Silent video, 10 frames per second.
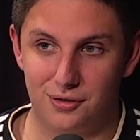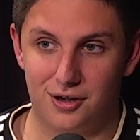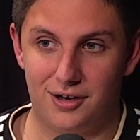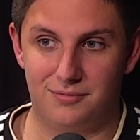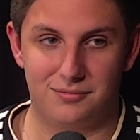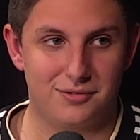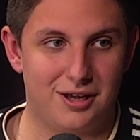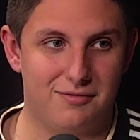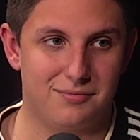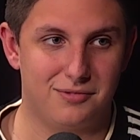I
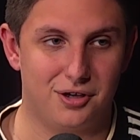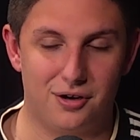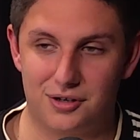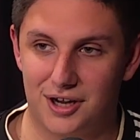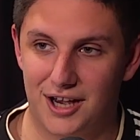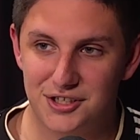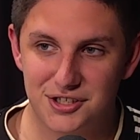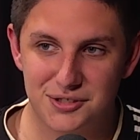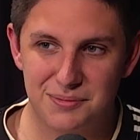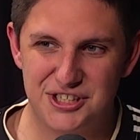even,
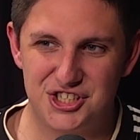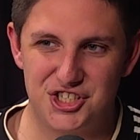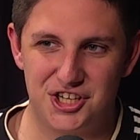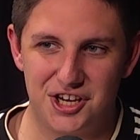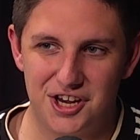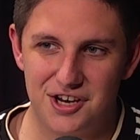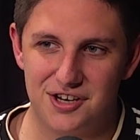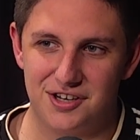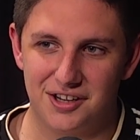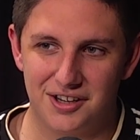cousins messaging in
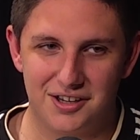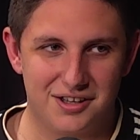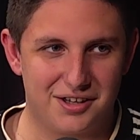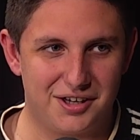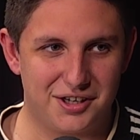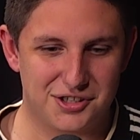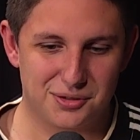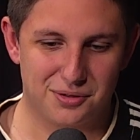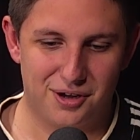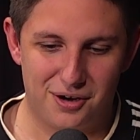and letting us
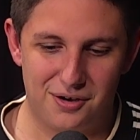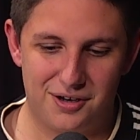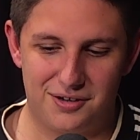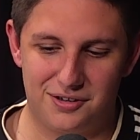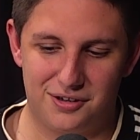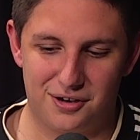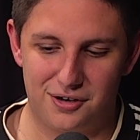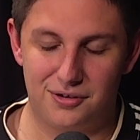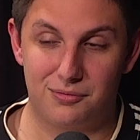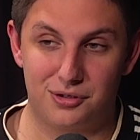all know that,
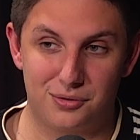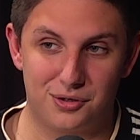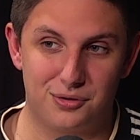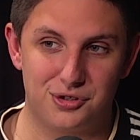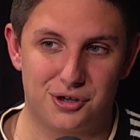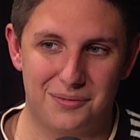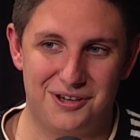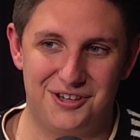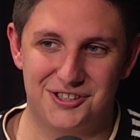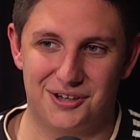we're doing a good job
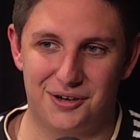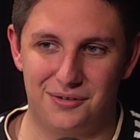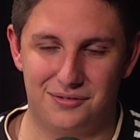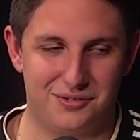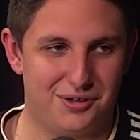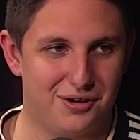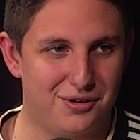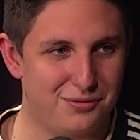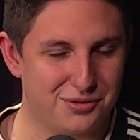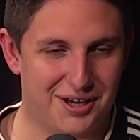here. So,
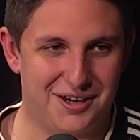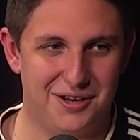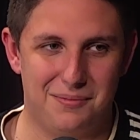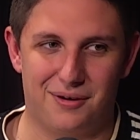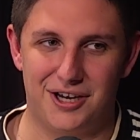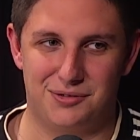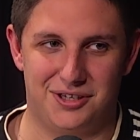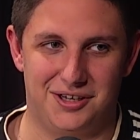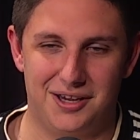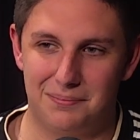we'll take any praise we
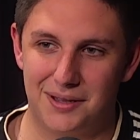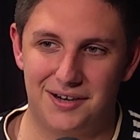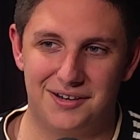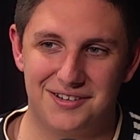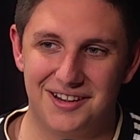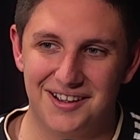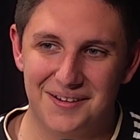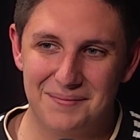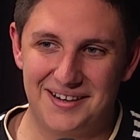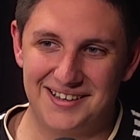can get. Better than
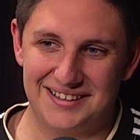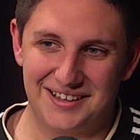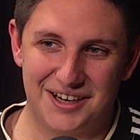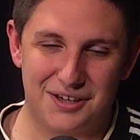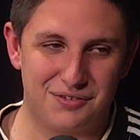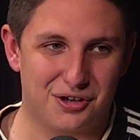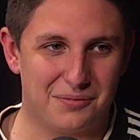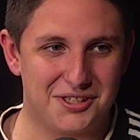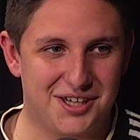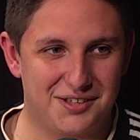the negative
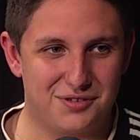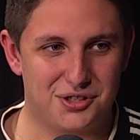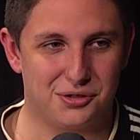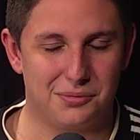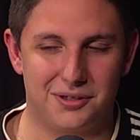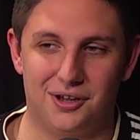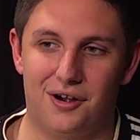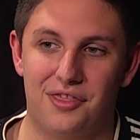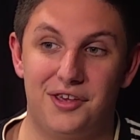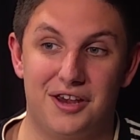comments, that's for sure. But no,
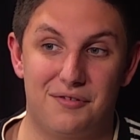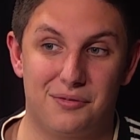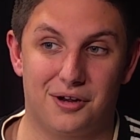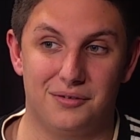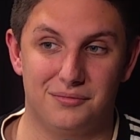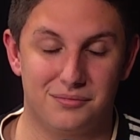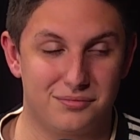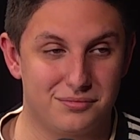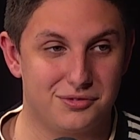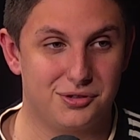I think everyone
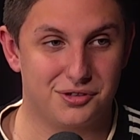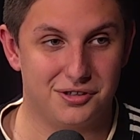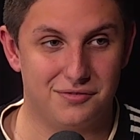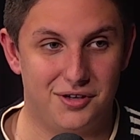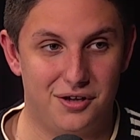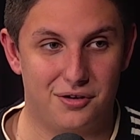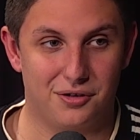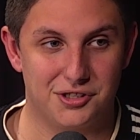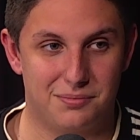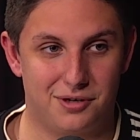took to the video
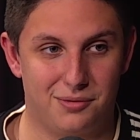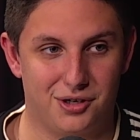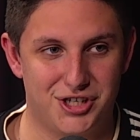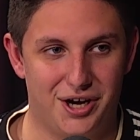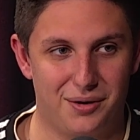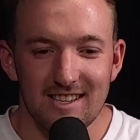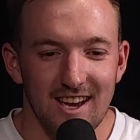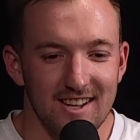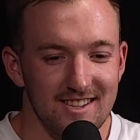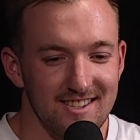concept pretty well, Jack.
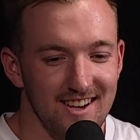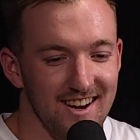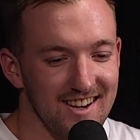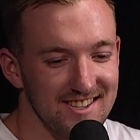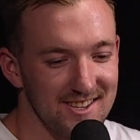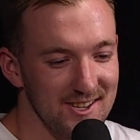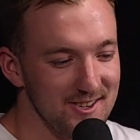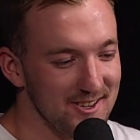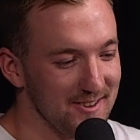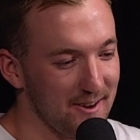Yeah, it's an
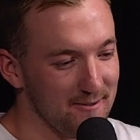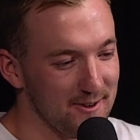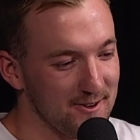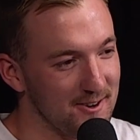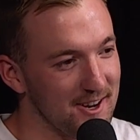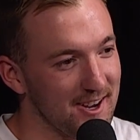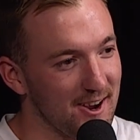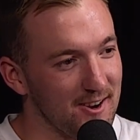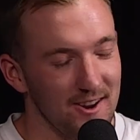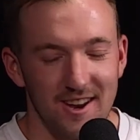interesting one for sure,
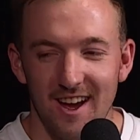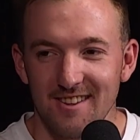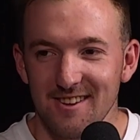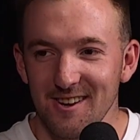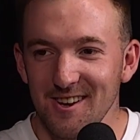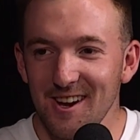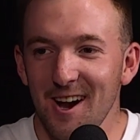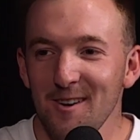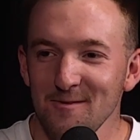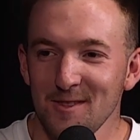Nico. No doubt it's going
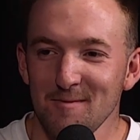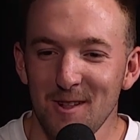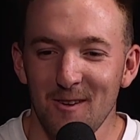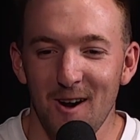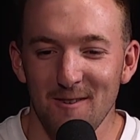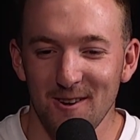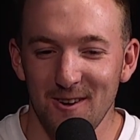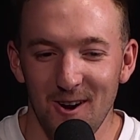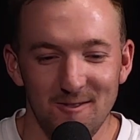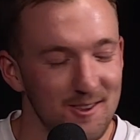to blow up
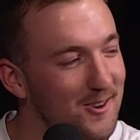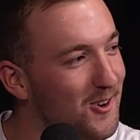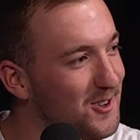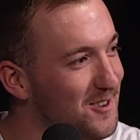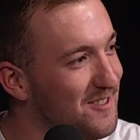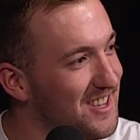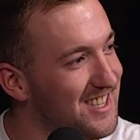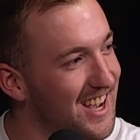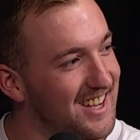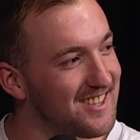over the course of the
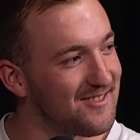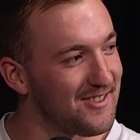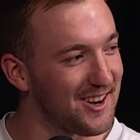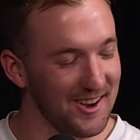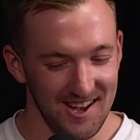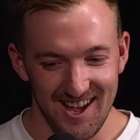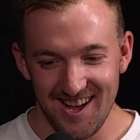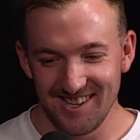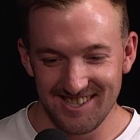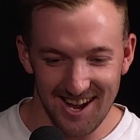season. But
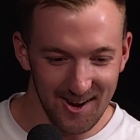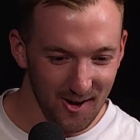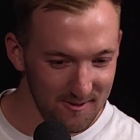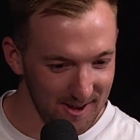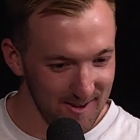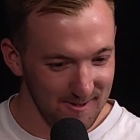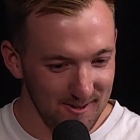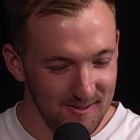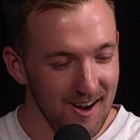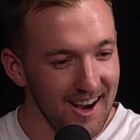just saying off air
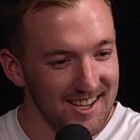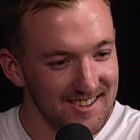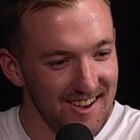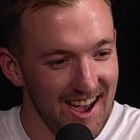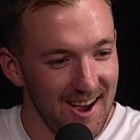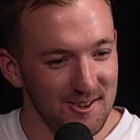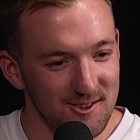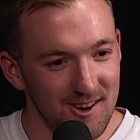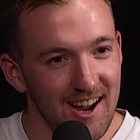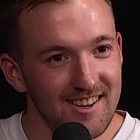before, Marcus, about how
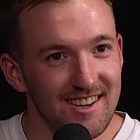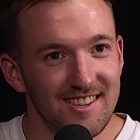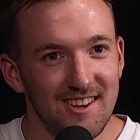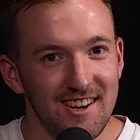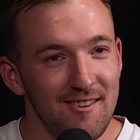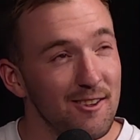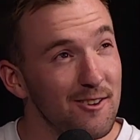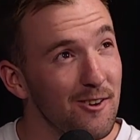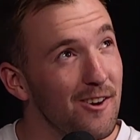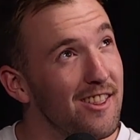strange it is. I never
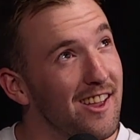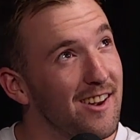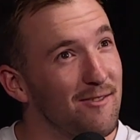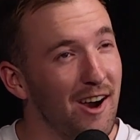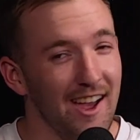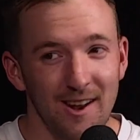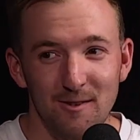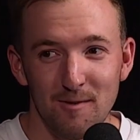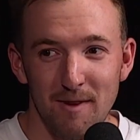thought that my head would